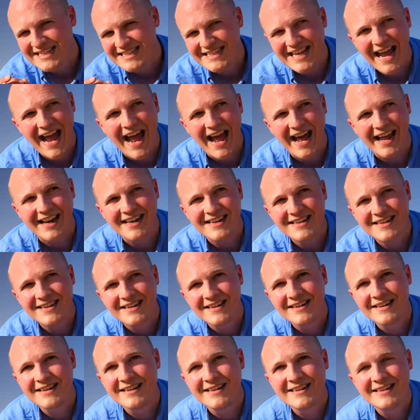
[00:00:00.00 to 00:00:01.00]
sand,
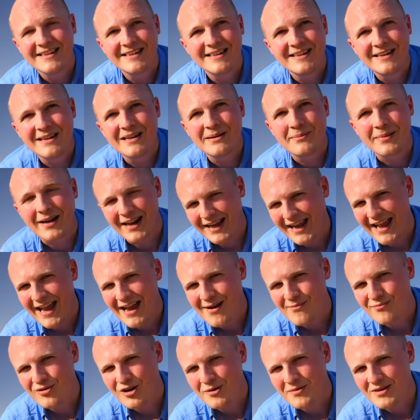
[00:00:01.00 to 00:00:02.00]
but I
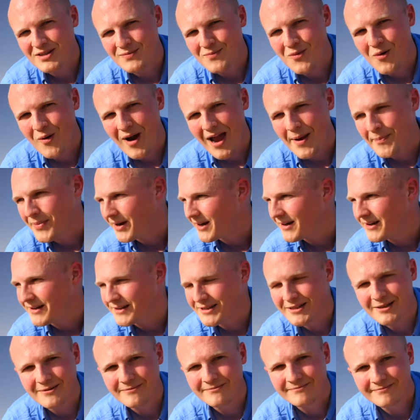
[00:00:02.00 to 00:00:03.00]
can promise more
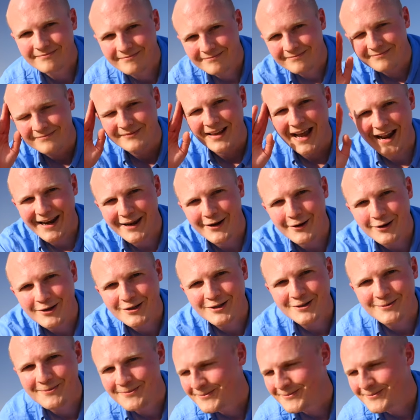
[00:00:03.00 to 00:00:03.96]
epicness. Adios.